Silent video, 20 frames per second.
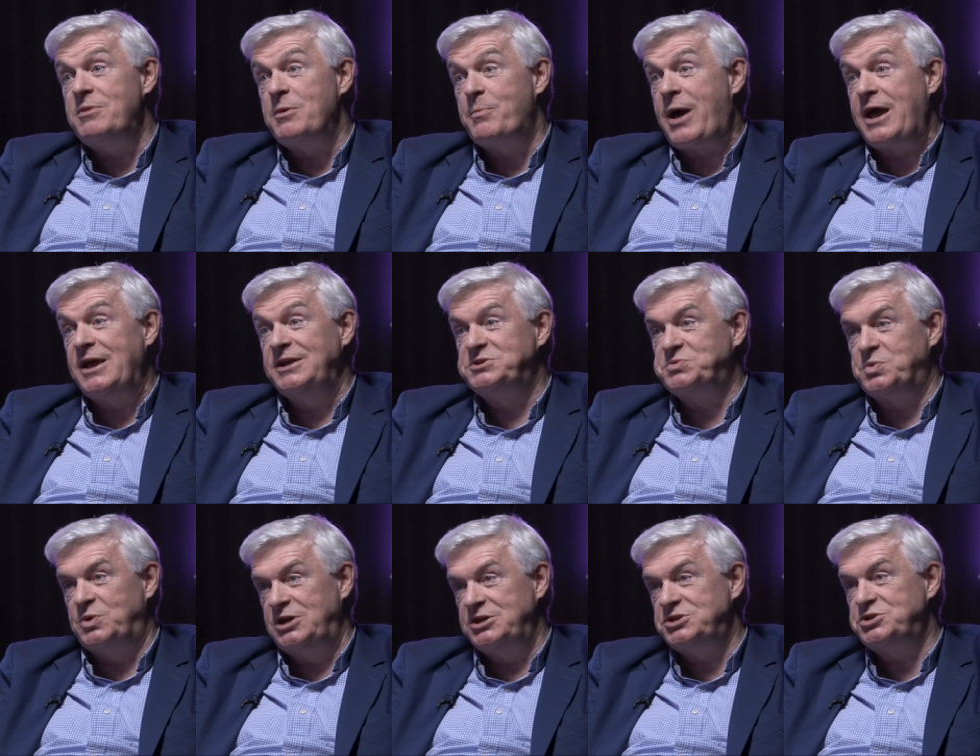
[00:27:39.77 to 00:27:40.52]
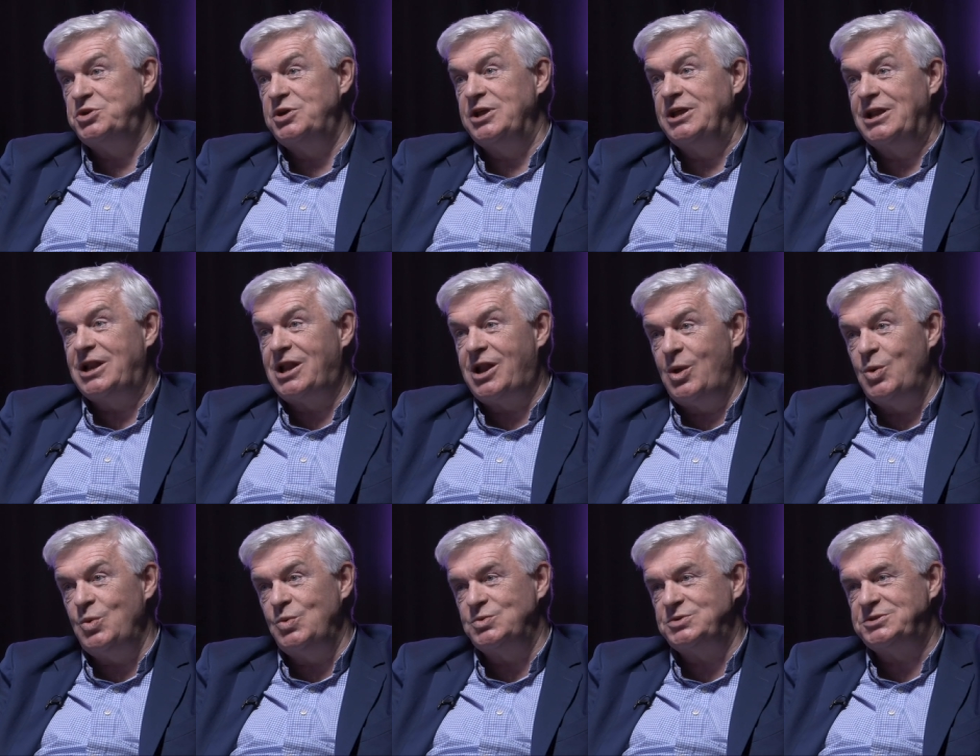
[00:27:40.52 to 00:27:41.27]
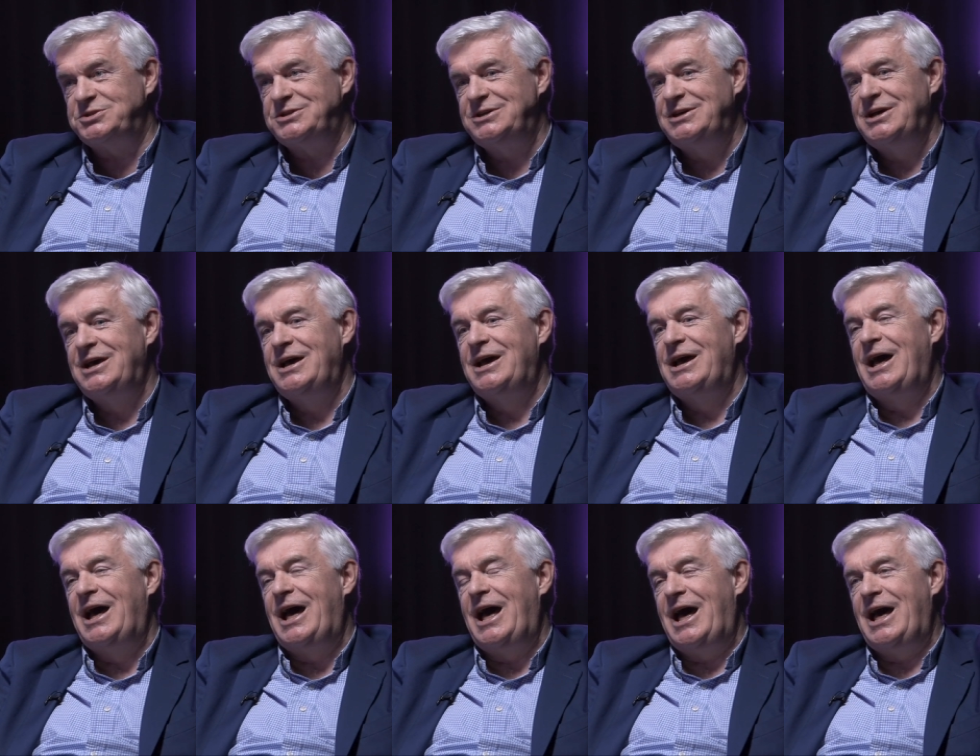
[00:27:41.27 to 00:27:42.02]
The banks were literally closed,
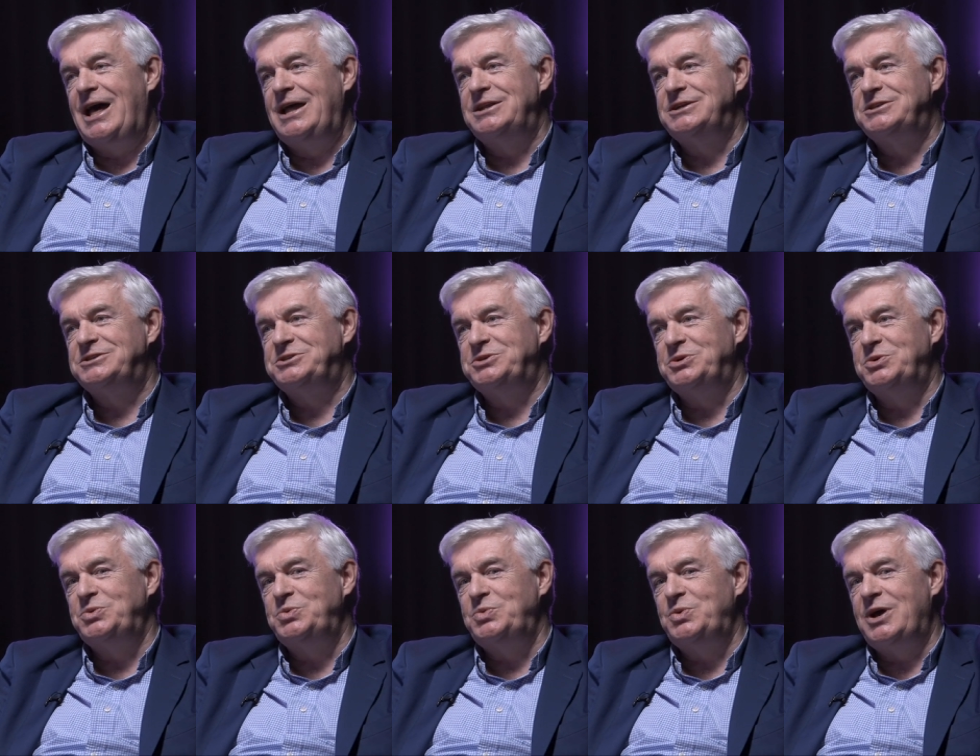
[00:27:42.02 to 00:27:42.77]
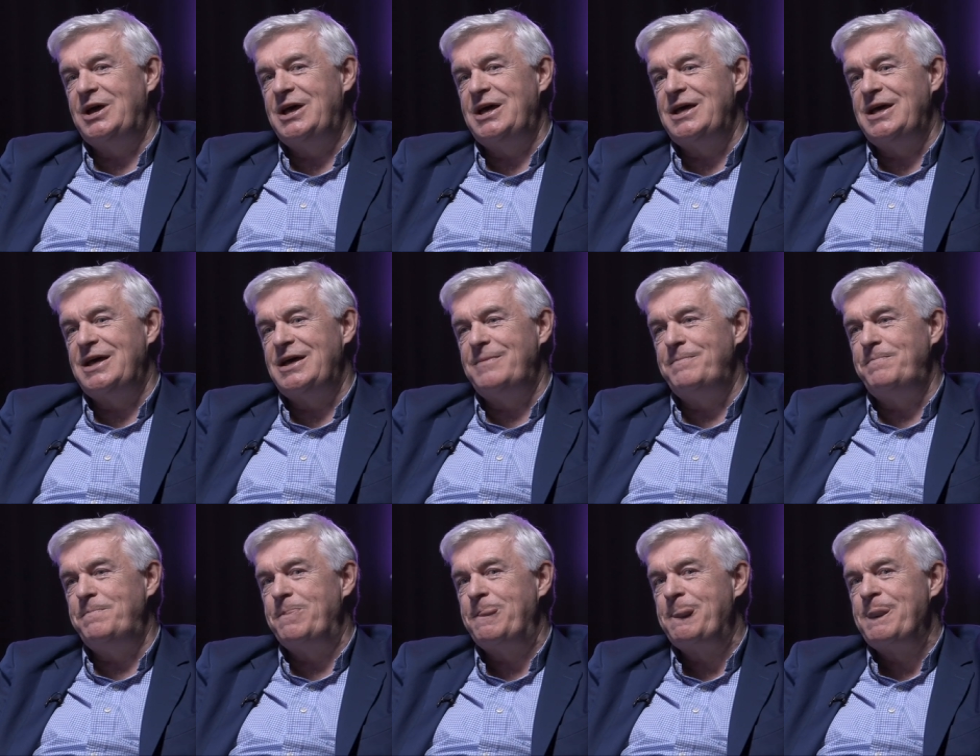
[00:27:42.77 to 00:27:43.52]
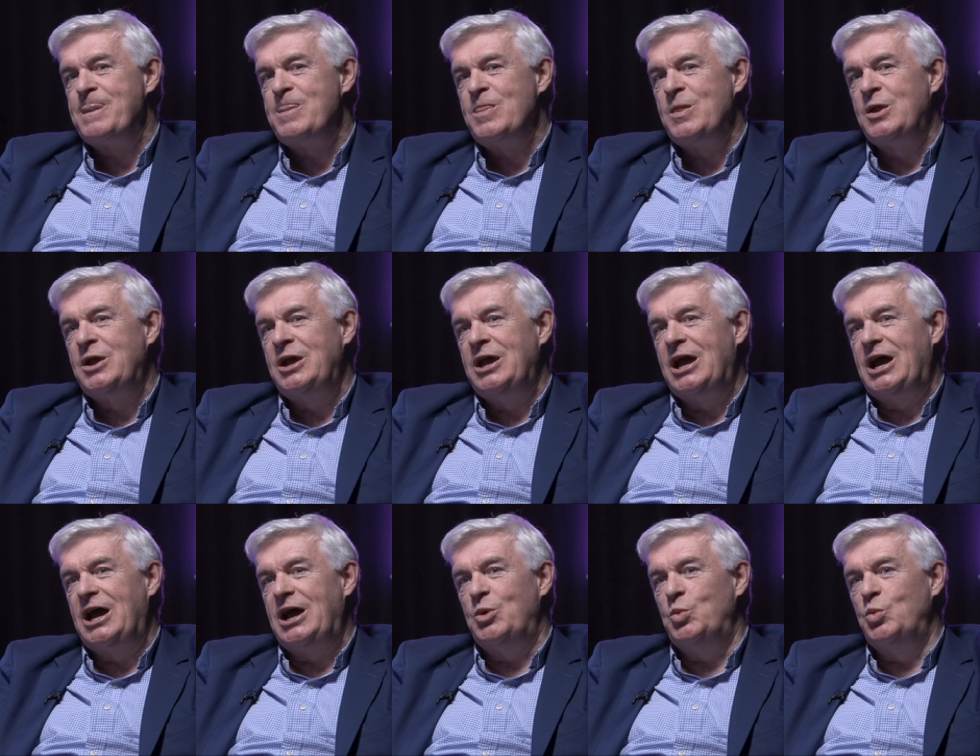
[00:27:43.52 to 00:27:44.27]
and so
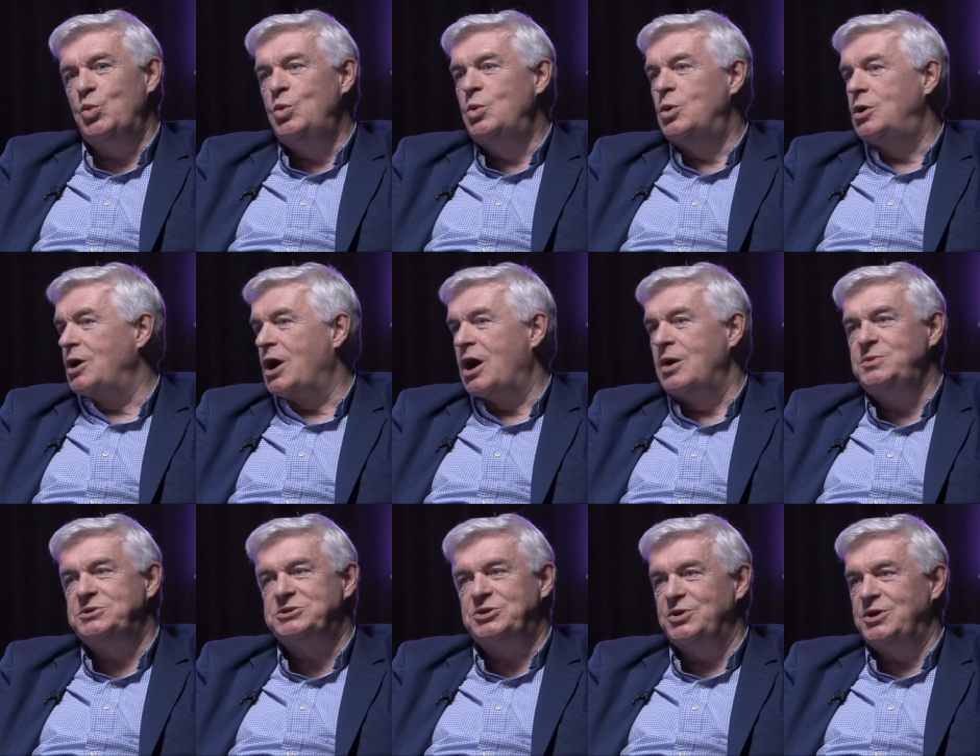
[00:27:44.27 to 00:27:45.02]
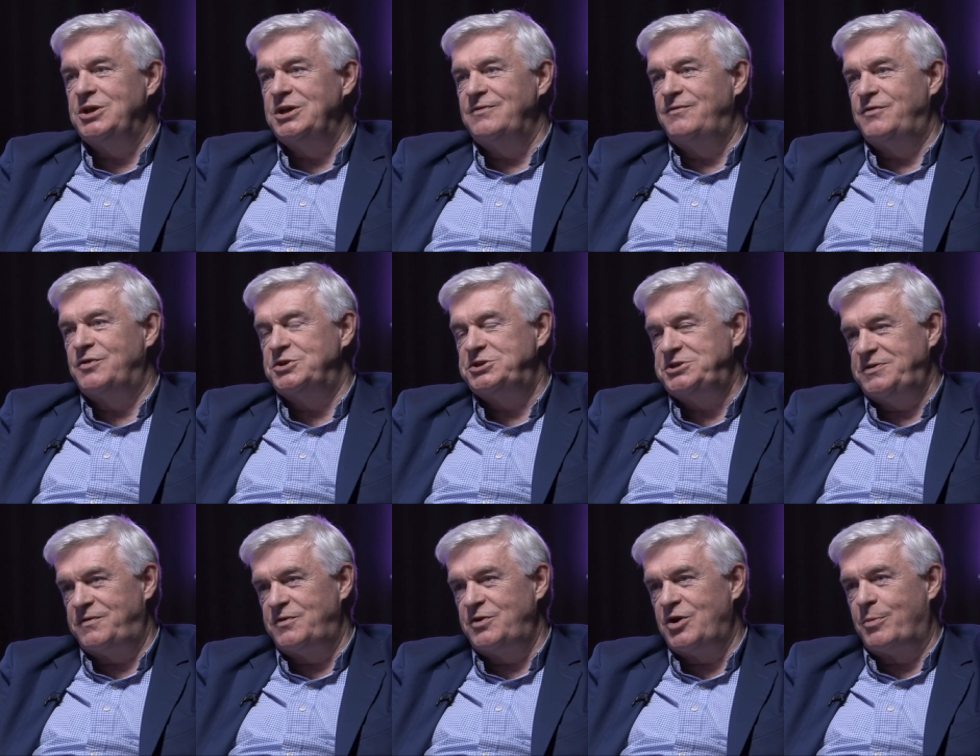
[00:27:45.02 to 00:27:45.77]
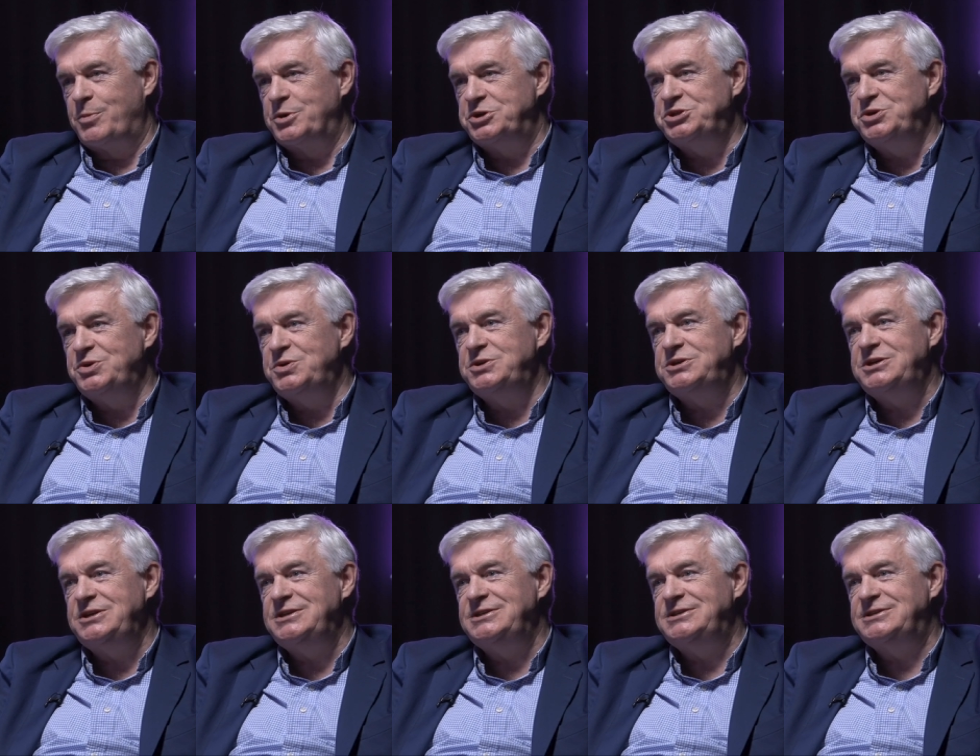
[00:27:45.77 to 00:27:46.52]
I was looking for different
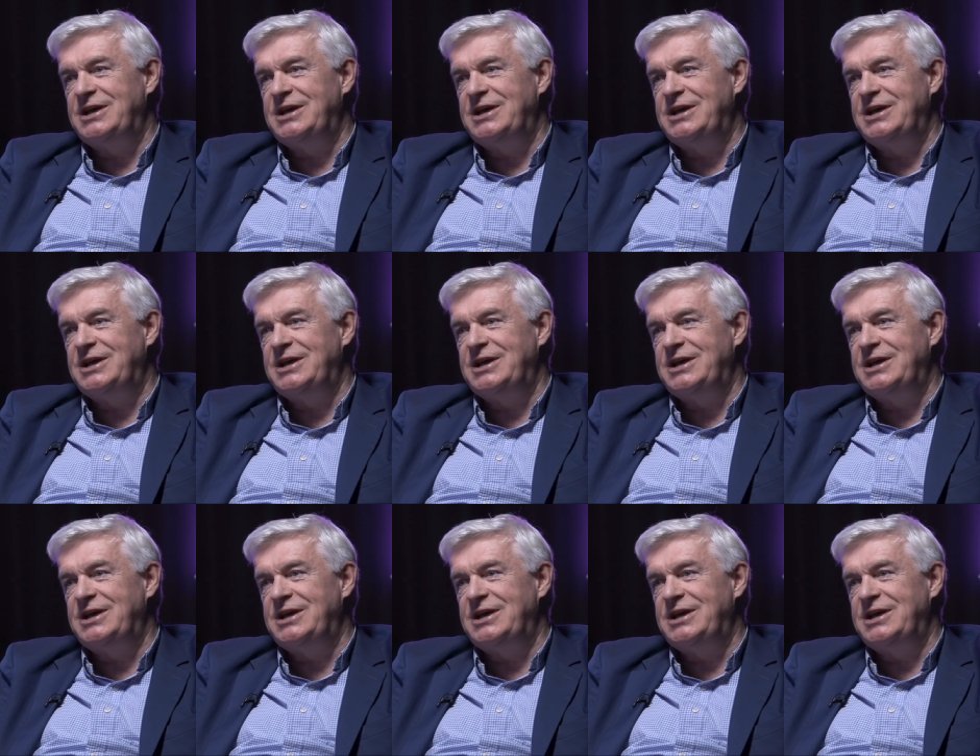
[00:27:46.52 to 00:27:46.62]
opportunities,